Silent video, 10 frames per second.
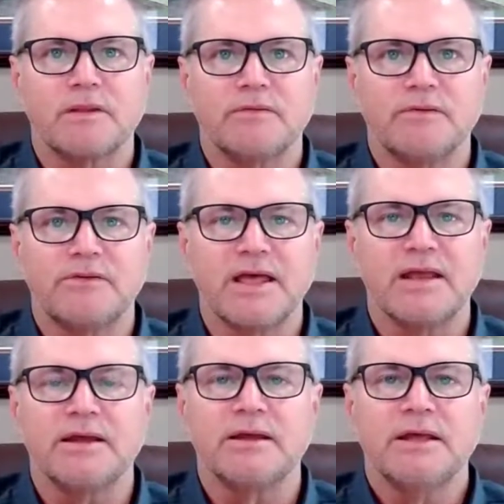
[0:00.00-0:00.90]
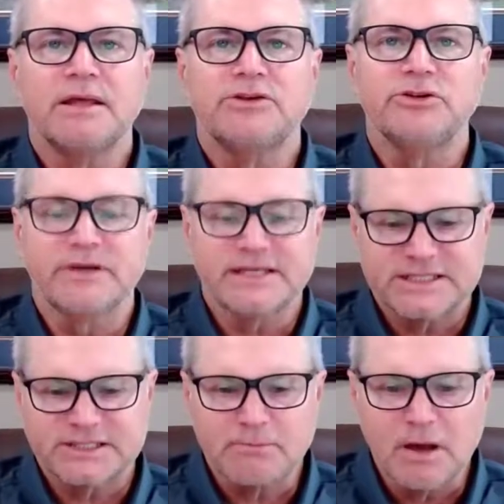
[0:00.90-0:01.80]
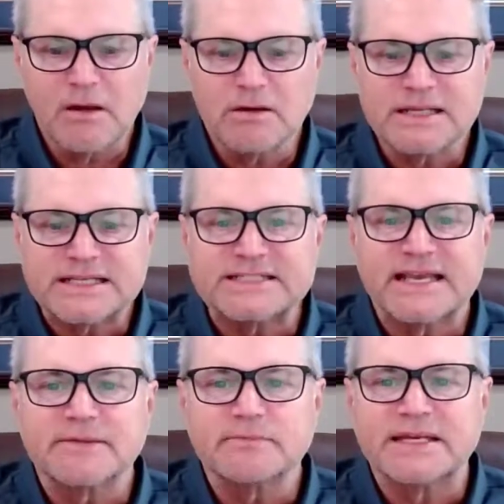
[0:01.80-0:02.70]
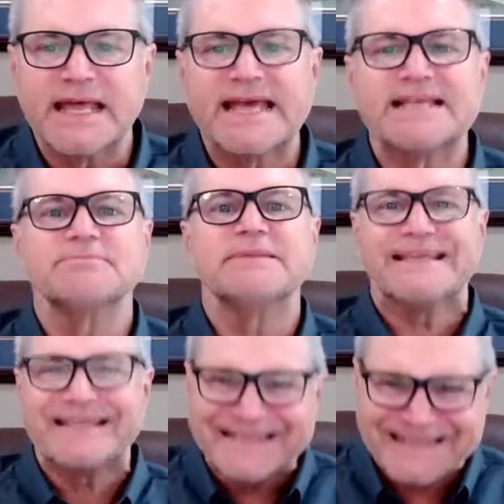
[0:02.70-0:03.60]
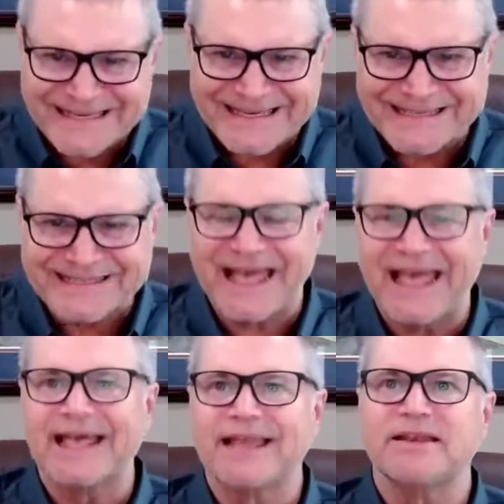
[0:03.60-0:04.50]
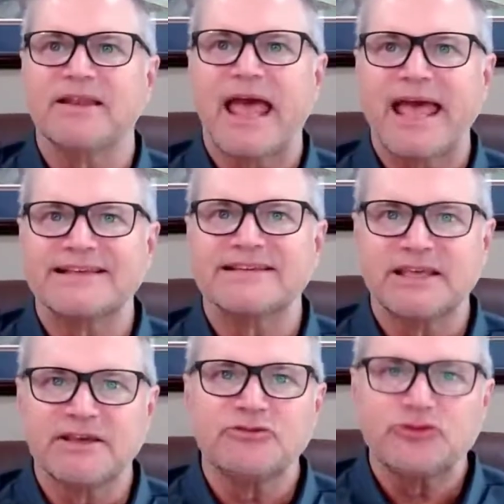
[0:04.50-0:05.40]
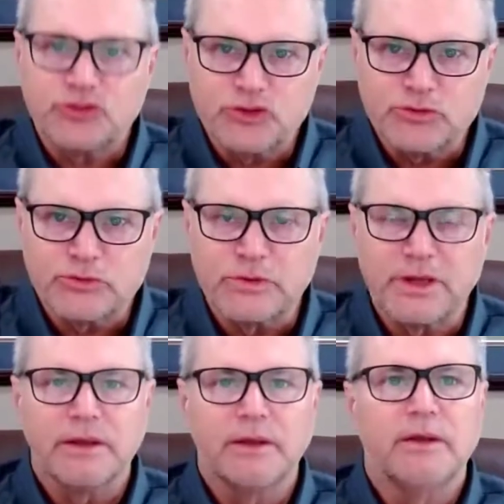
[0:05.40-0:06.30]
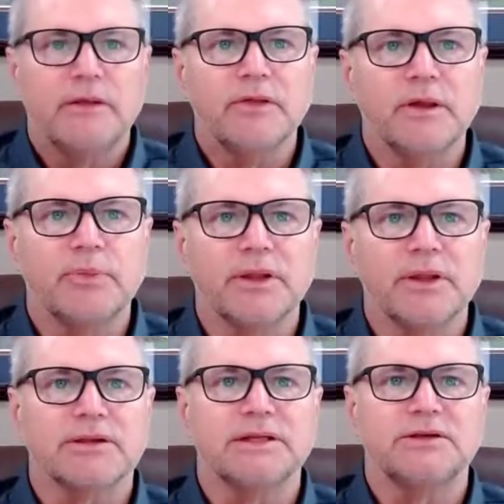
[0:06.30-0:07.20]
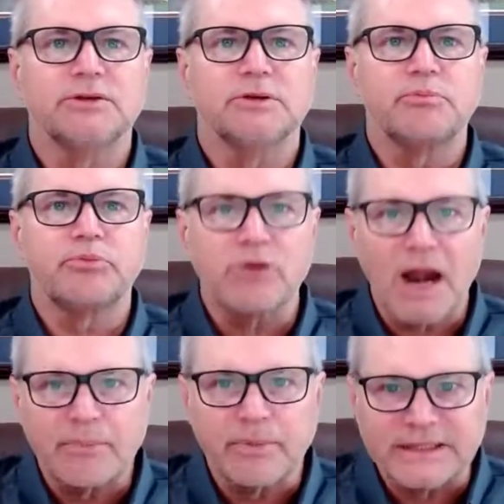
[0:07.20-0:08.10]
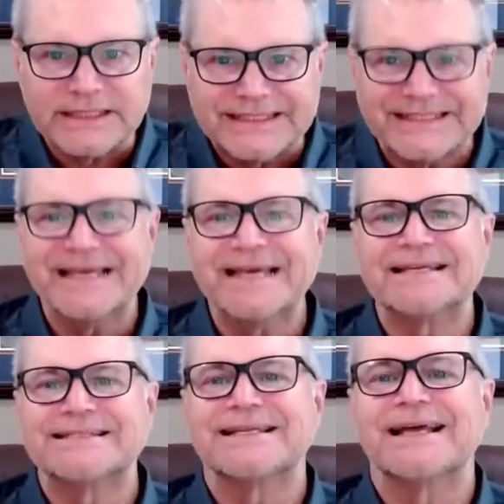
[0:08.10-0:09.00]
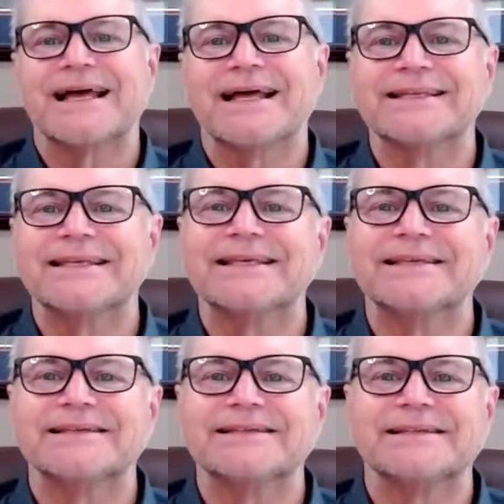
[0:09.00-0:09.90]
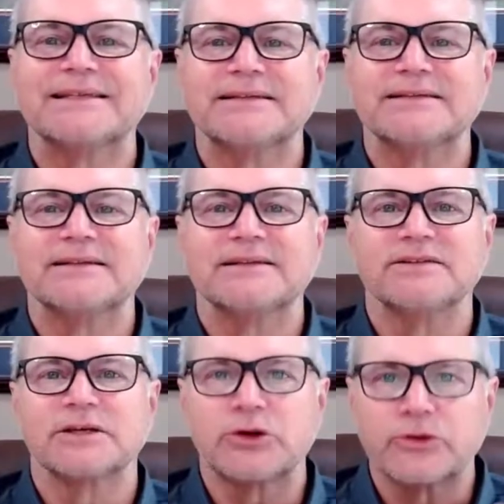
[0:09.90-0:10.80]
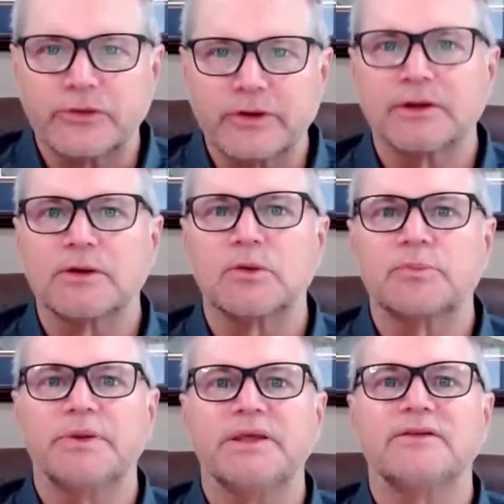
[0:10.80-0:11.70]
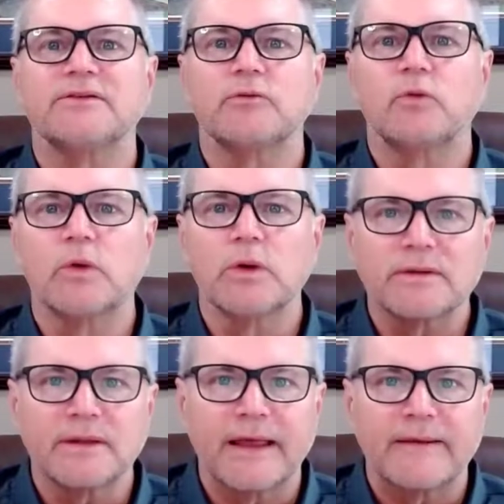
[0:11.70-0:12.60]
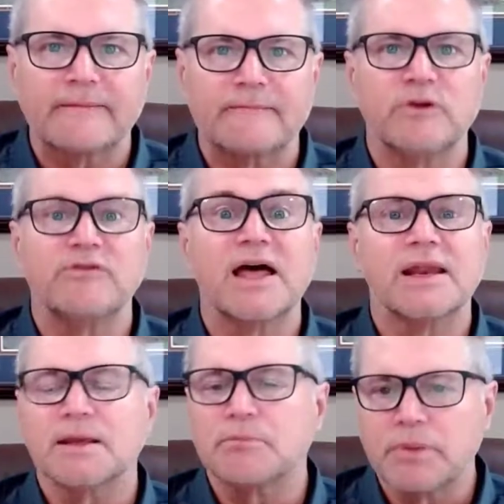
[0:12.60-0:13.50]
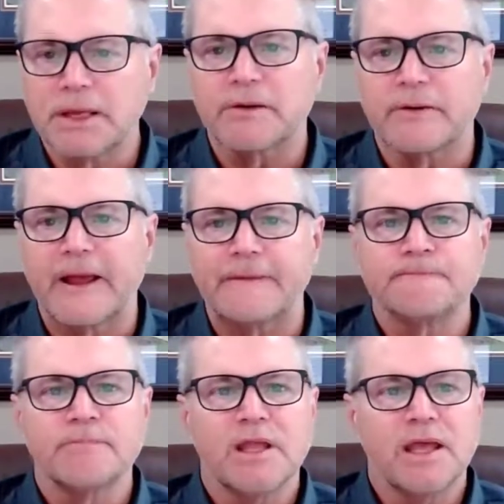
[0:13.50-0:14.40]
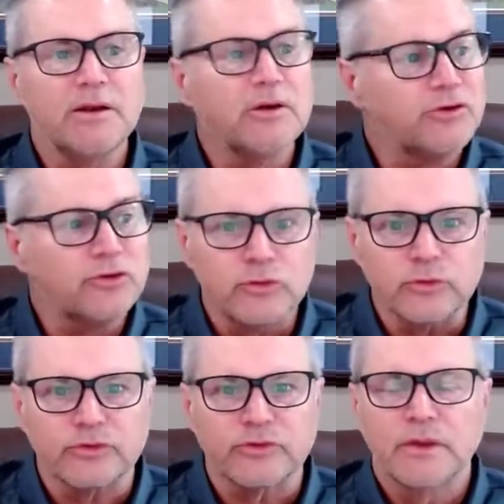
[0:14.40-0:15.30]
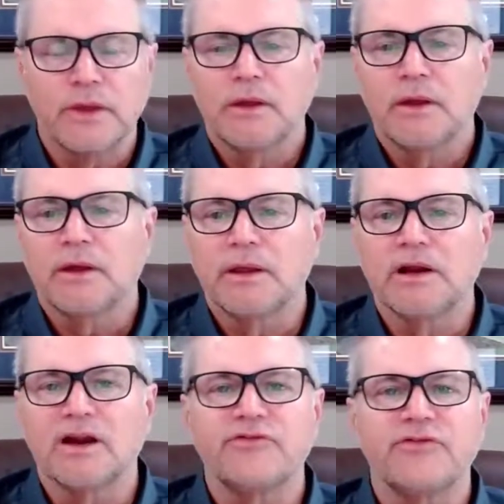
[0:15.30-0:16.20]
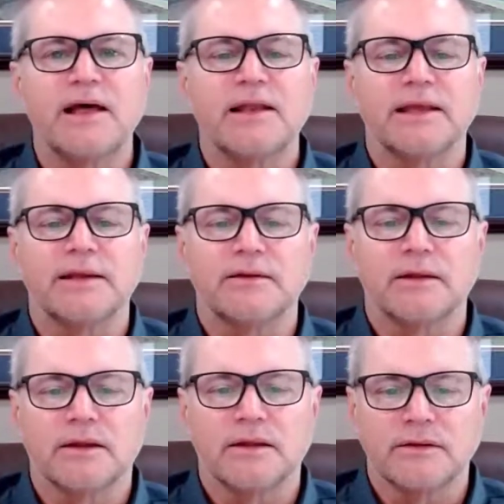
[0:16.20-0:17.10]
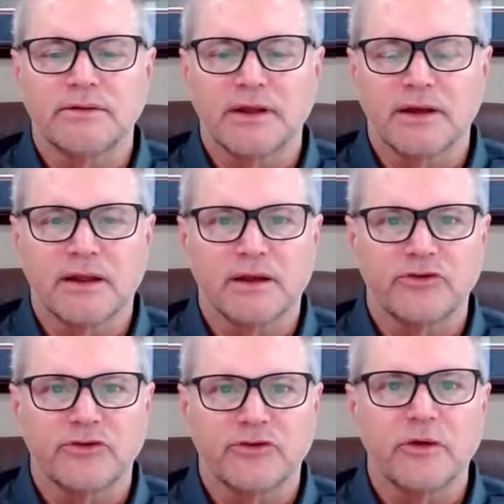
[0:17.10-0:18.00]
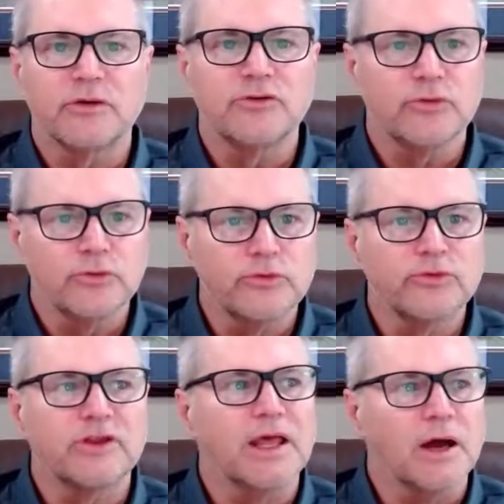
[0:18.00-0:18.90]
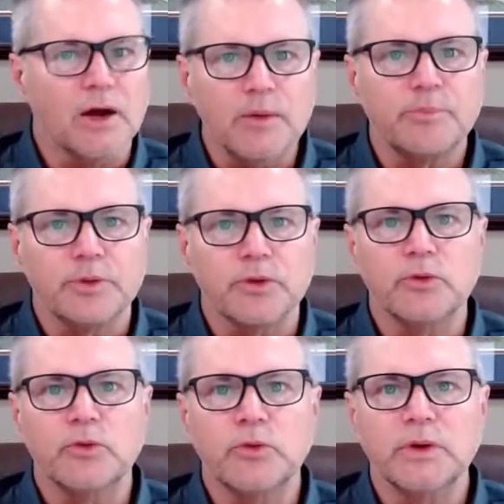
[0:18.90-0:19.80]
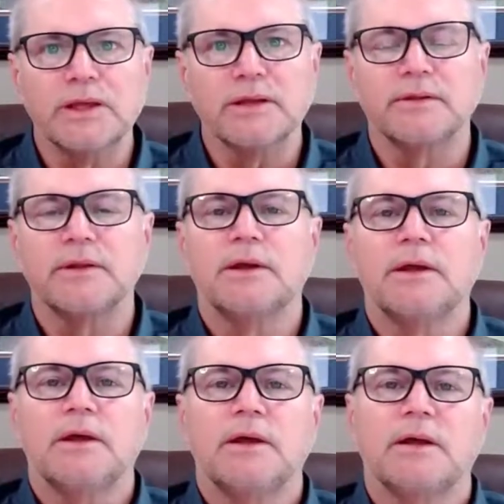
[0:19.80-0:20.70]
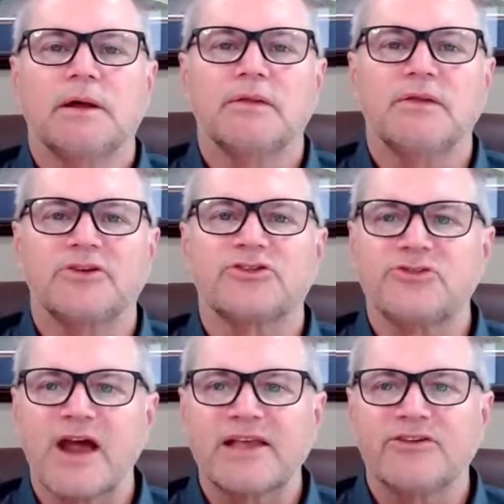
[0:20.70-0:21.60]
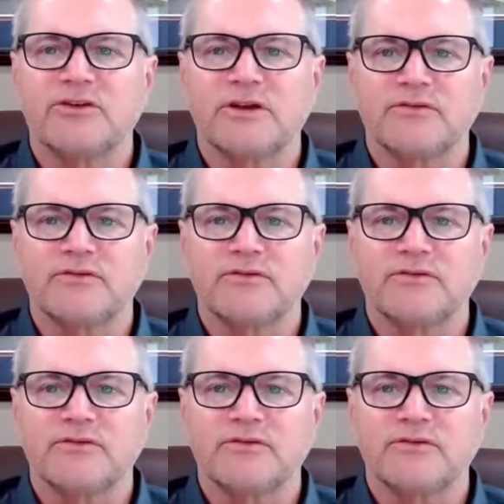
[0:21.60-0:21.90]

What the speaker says: data to as small a segment as makes sense and as gives you the ability to properly test, I think is the critical piece of work that we've got to get better at. And there are tools. In our file technologies, there are tools to help you with the extraction of